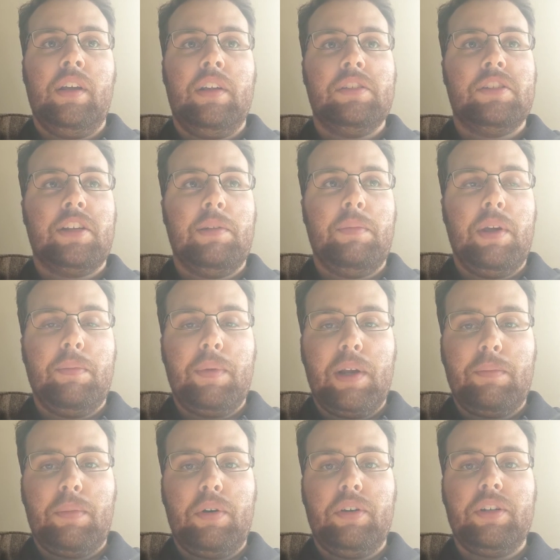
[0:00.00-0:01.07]
This is going to be a
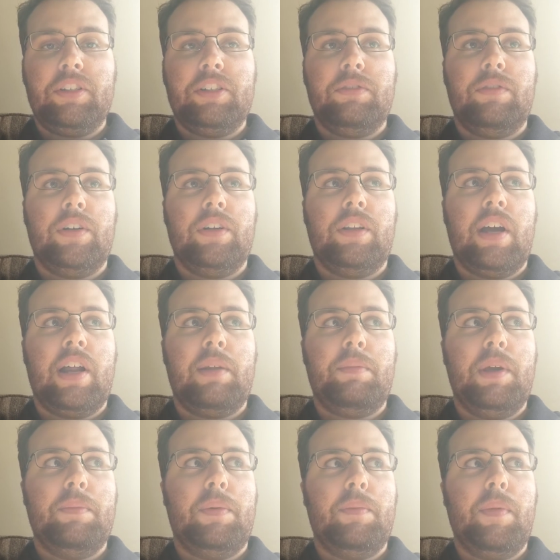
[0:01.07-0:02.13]
big push for a lot of
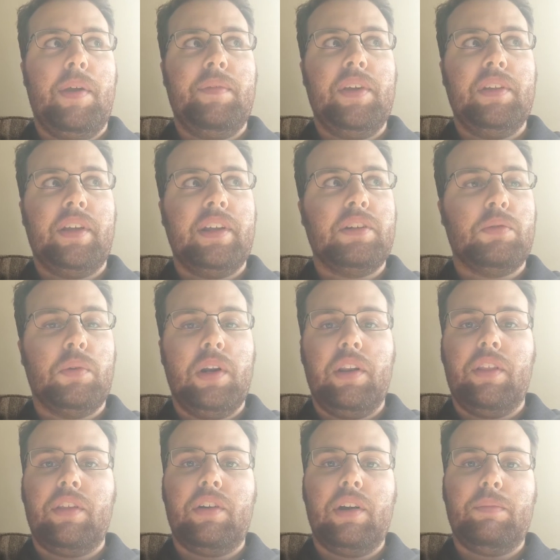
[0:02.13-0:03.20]
people, maybe like 20
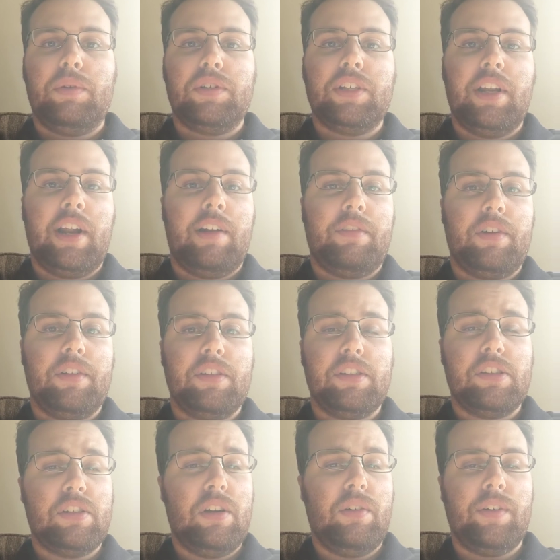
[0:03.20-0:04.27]
to 30% after this
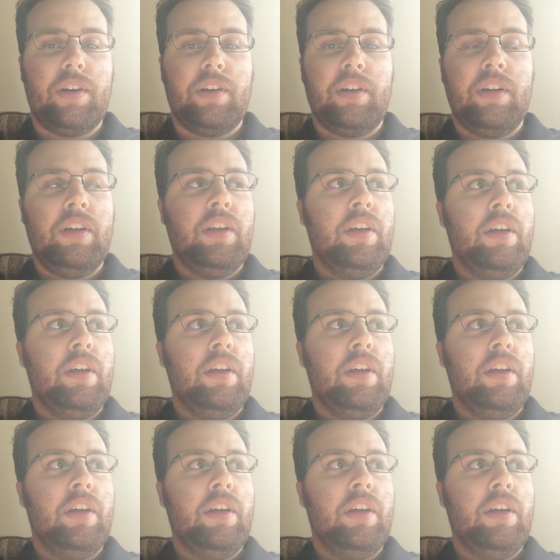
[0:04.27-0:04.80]
is over,